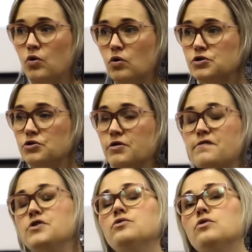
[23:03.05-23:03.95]
Court to
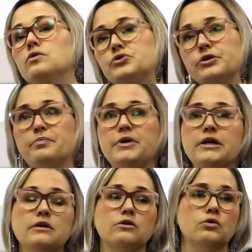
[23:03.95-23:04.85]
review or to
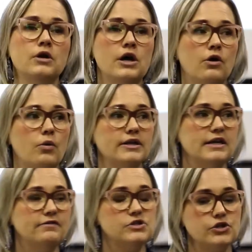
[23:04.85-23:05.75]
appeal or
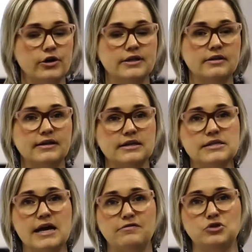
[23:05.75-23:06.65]
whatever. So it
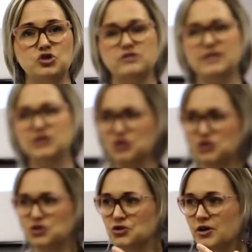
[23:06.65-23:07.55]
doesn't have the jurisdiction
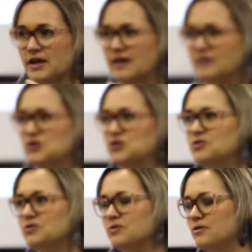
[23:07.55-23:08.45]
to
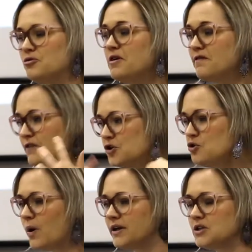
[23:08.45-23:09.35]
review
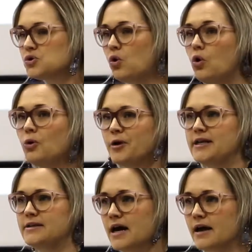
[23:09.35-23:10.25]
what it's
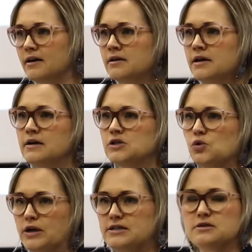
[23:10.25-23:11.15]
already done. So
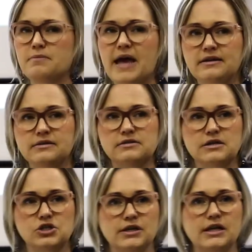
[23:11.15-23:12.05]
once it's made a
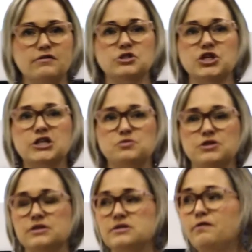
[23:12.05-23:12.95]
decision and given
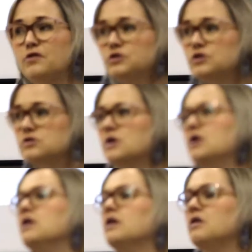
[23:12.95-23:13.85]
judgment, it's functus,
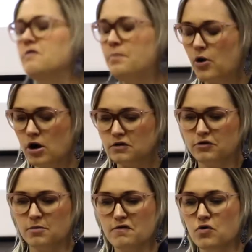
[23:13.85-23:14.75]
apart
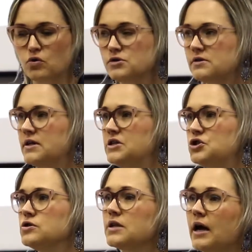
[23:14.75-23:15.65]
from, of course,
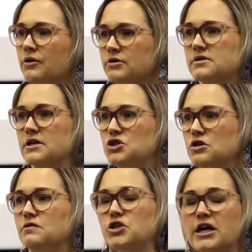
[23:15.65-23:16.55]
issues like
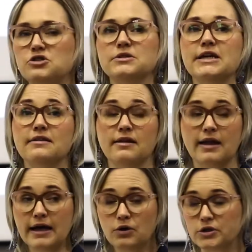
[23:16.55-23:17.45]
rescission of judgment and the
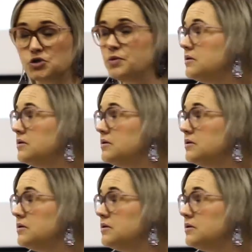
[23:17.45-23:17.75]
like, which we'll